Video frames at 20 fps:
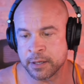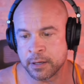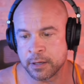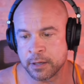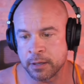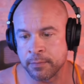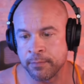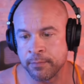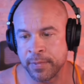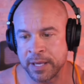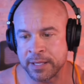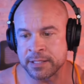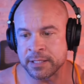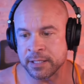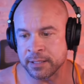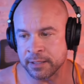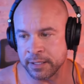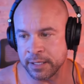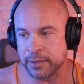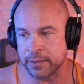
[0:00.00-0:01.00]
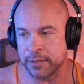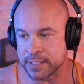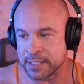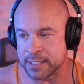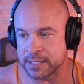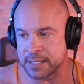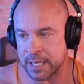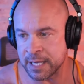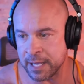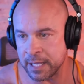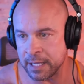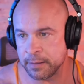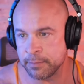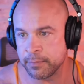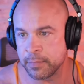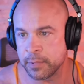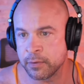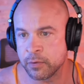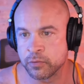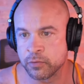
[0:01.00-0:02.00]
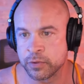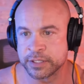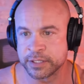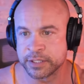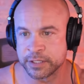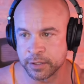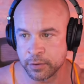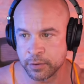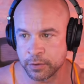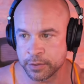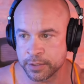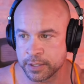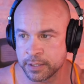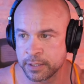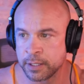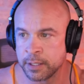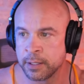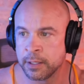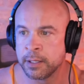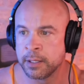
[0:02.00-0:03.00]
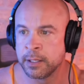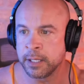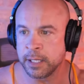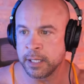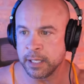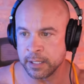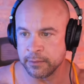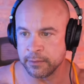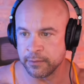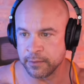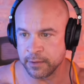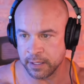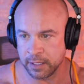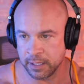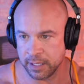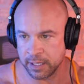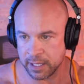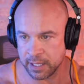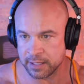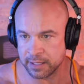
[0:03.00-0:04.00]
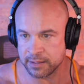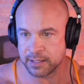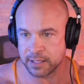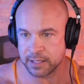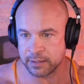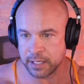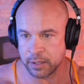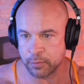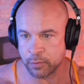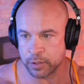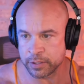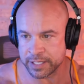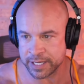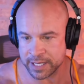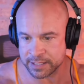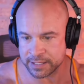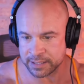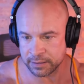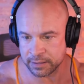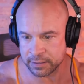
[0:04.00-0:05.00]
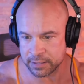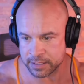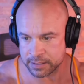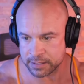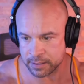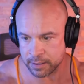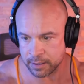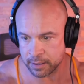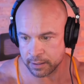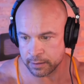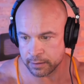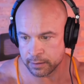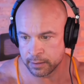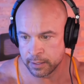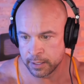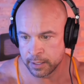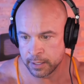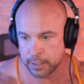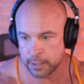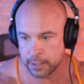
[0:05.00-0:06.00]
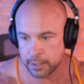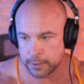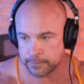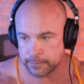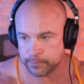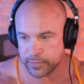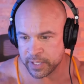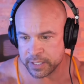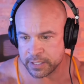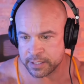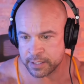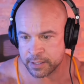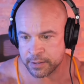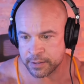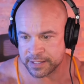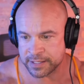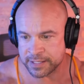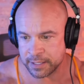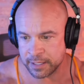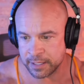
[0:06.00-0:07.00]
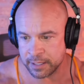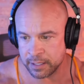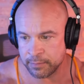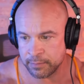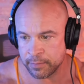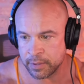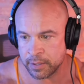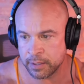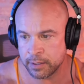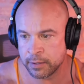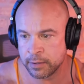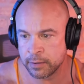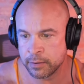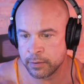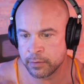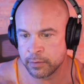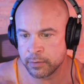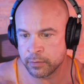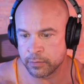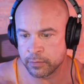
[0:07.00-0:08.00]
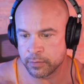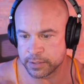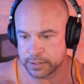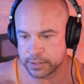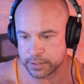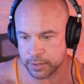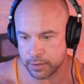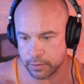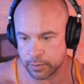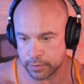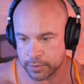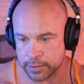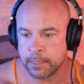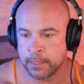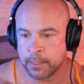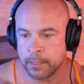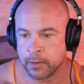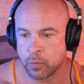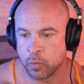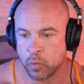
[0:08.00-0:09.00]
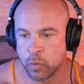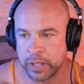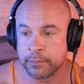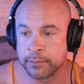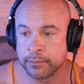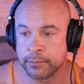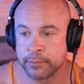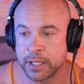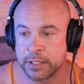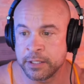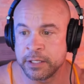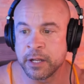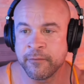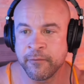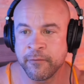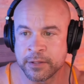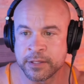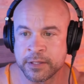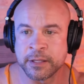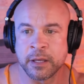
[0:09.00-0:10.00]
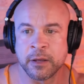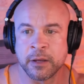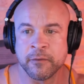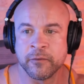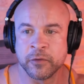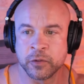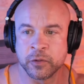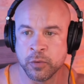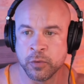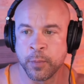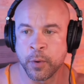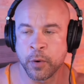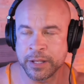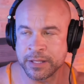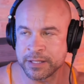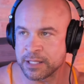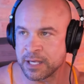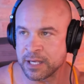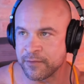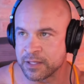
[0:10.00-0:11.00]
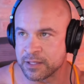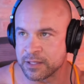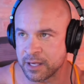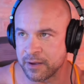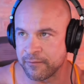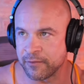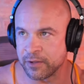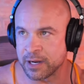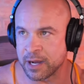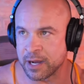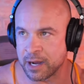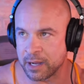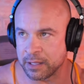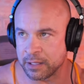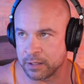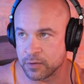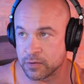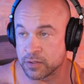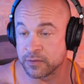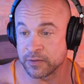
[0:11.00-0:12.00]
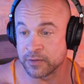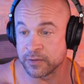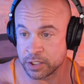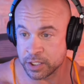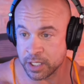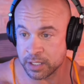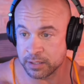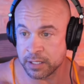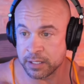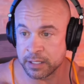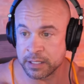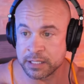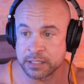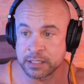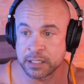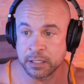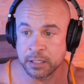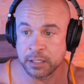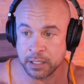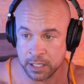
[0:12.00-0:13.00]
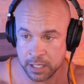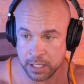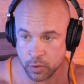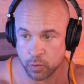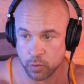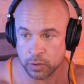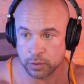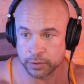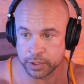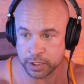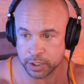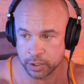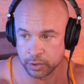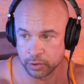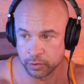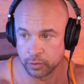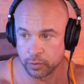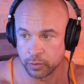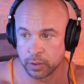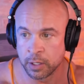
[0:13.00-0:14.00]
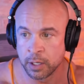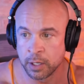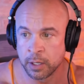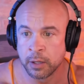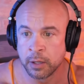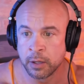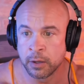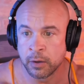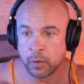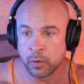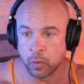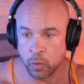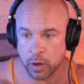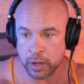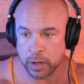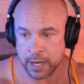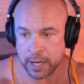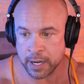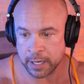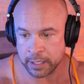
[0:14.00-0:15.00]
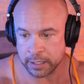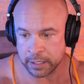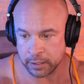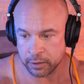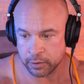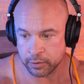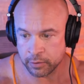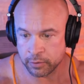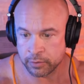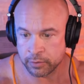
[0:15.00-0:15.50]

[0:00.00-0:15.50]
basically the same result in the kids that they were testing this on. They saw the same result with a difference of 2.77 IUs of NGENLA is equal to one IU